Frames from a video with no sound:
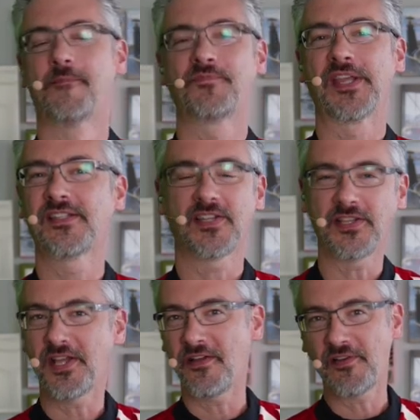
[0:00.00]
It's a
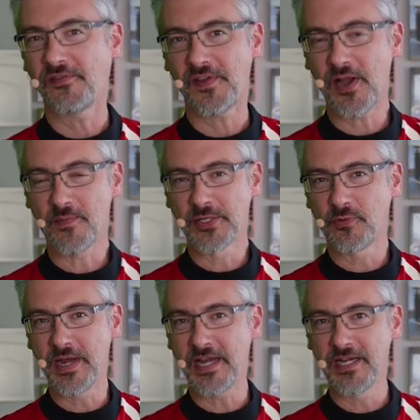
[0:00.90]
love affair
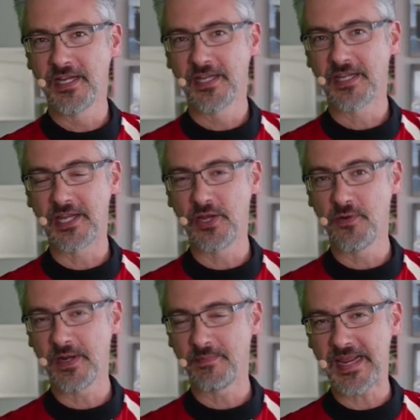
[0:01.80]
between
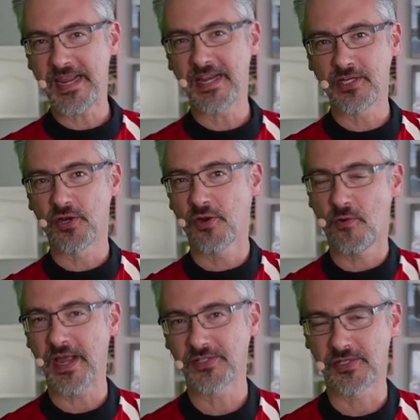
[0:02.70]
you and me and your
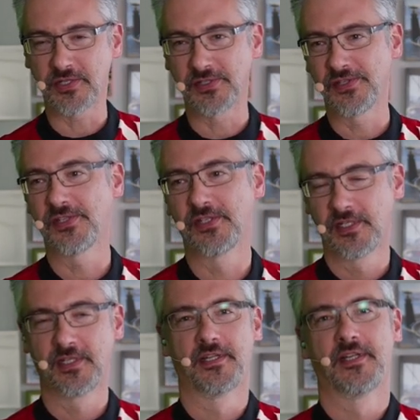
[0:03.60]
questions.
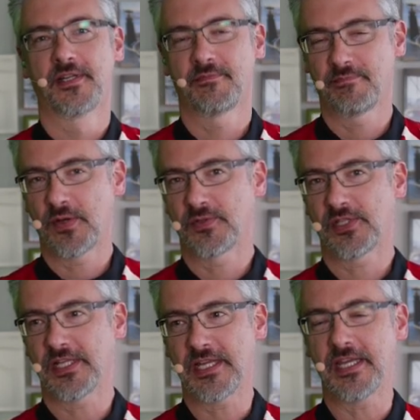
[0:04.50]

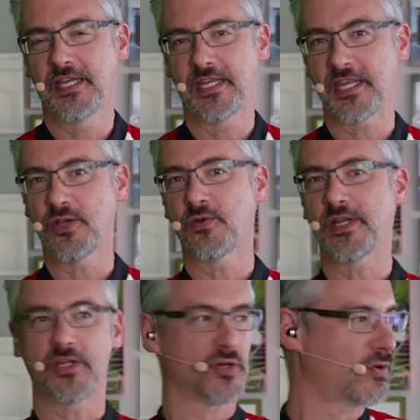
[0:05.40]
Mostly you
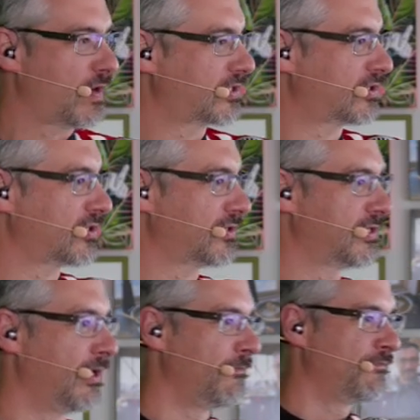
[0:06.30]
and your questions.
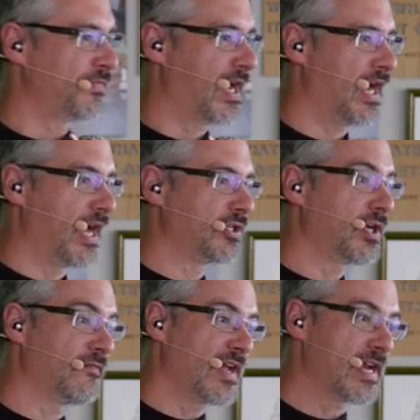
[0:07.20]
Uh,
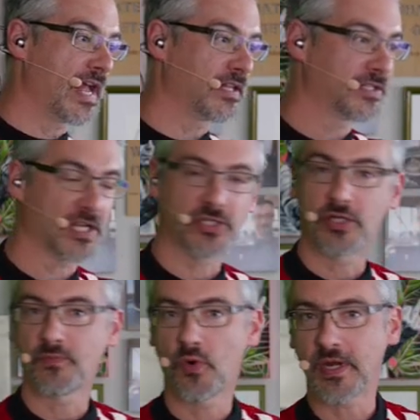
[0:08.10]
Jim Van Allen says,
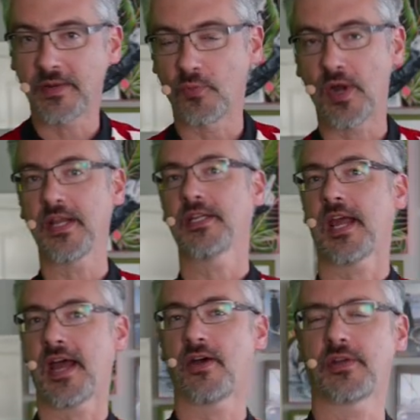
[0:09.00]
Good morning, Brent.
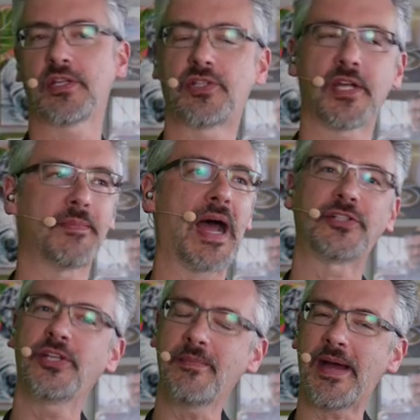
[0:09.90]
Howdy, Jim. Uh,
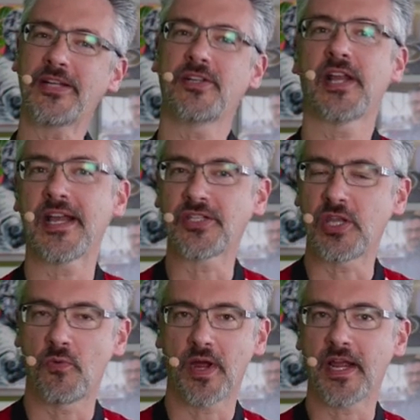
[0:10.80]
Jim, I should ask
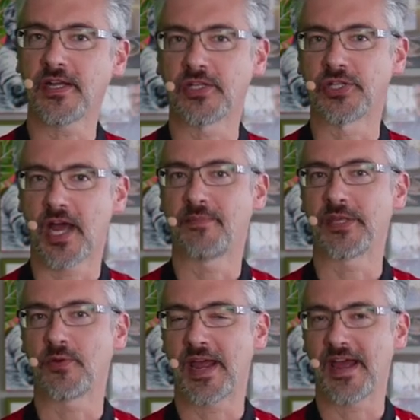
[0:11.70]
you what kind of job
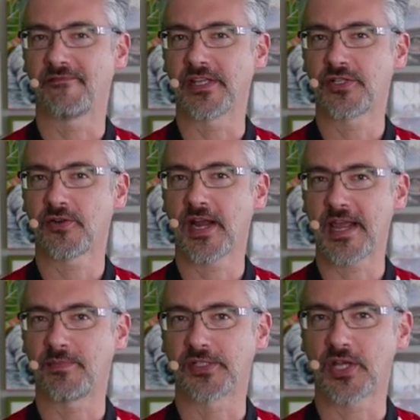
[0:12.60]
you have that you're
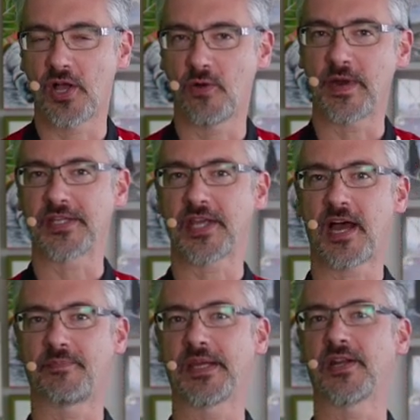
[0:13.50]
able to always
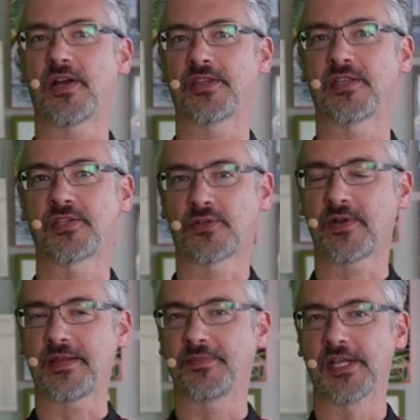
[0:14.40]
hop in on the
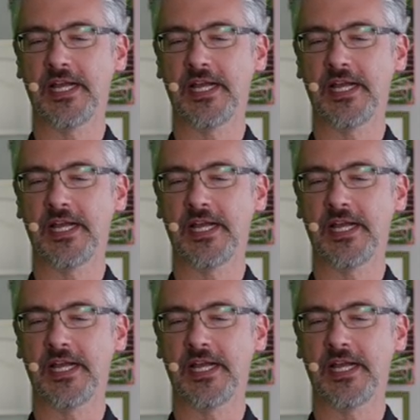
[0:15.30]
streams.